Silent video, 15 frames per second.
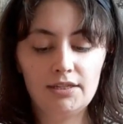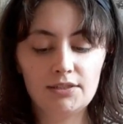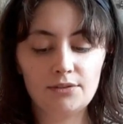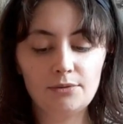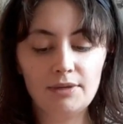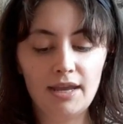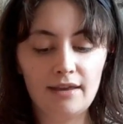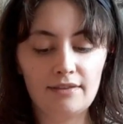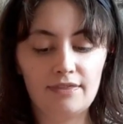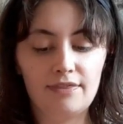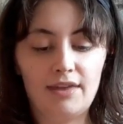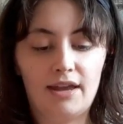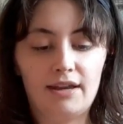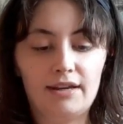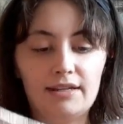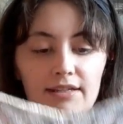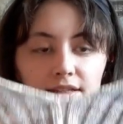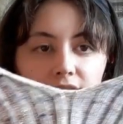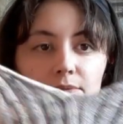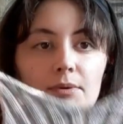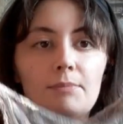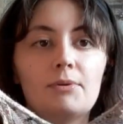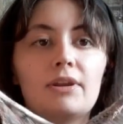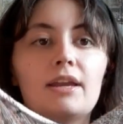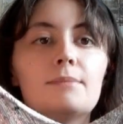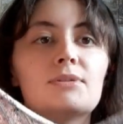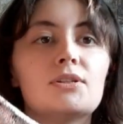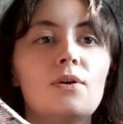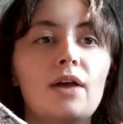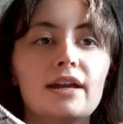So yeah, that is the Ripple
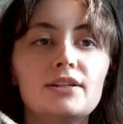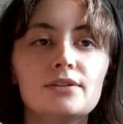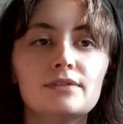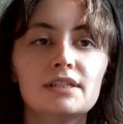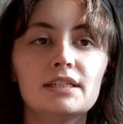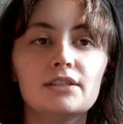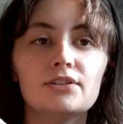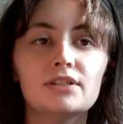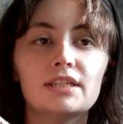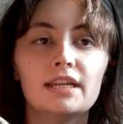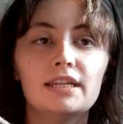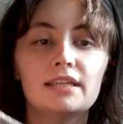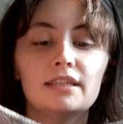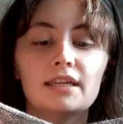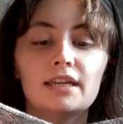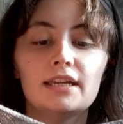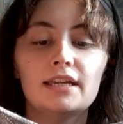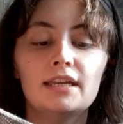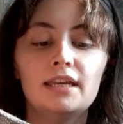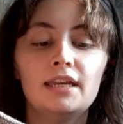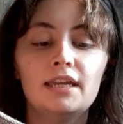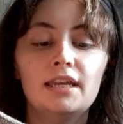camisole. I don't think there's anything